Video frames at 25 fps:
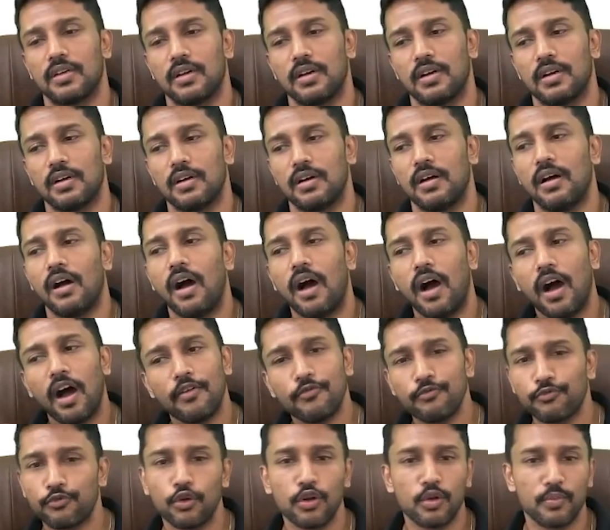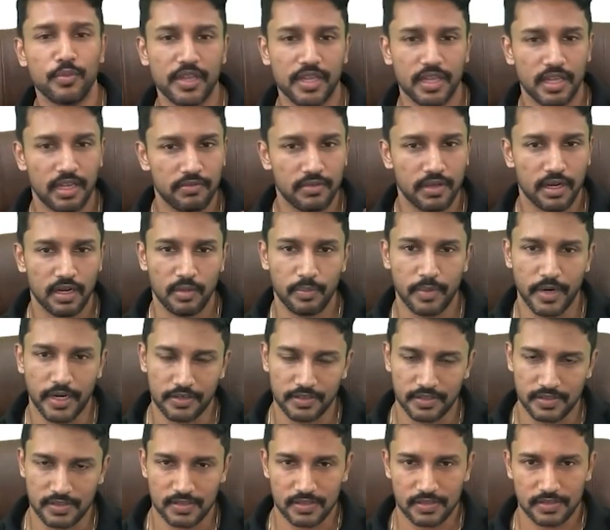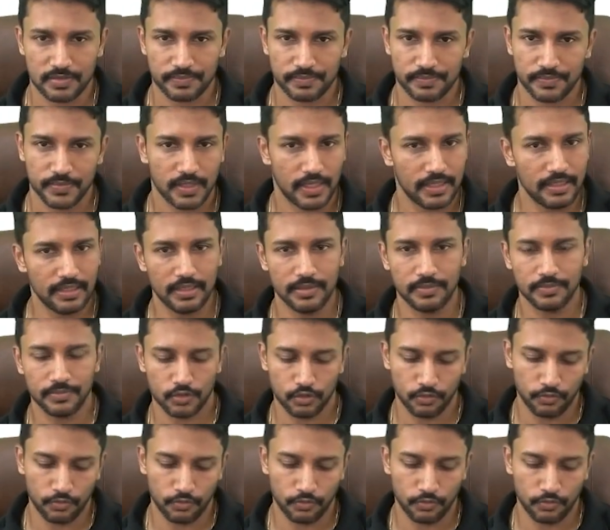harmful behavioral patterns, right?